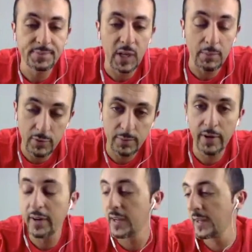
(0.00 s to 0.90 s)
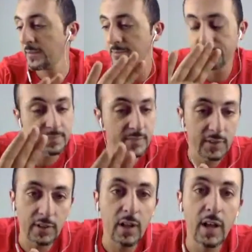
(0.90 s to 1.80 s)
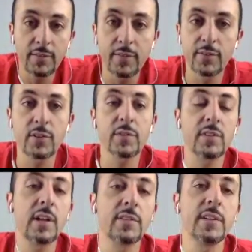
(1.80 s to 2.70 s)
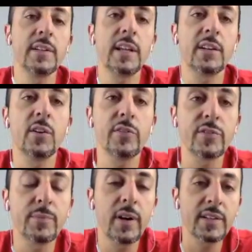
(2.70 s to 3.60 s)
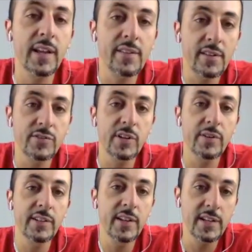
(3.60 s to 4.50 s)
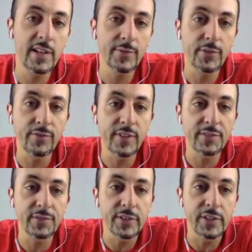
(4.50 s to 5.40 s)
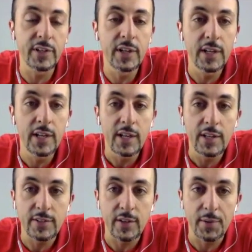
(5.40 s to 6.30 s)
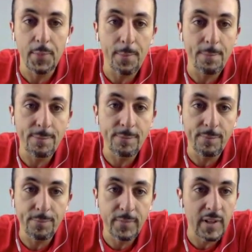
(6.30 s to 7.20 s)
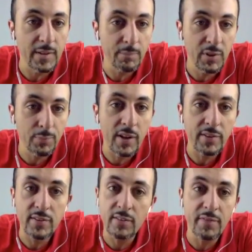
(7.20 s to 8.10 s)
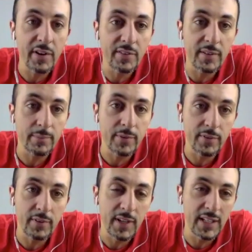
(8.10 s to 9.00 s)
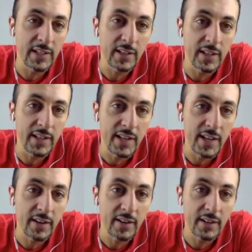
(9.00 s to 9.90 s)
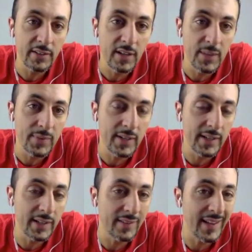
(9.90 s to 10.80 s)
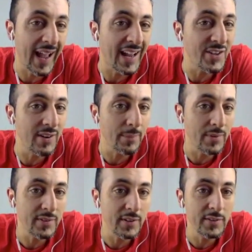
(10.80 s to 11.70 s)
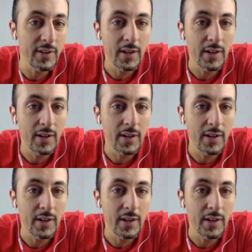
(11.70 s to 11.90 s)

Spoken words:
Blueberry, there's a lot of services out there that can host your podcast and take care of your feed for you. So but the process is very simple. So in here, under Libsyn, I'm going to say add new episode.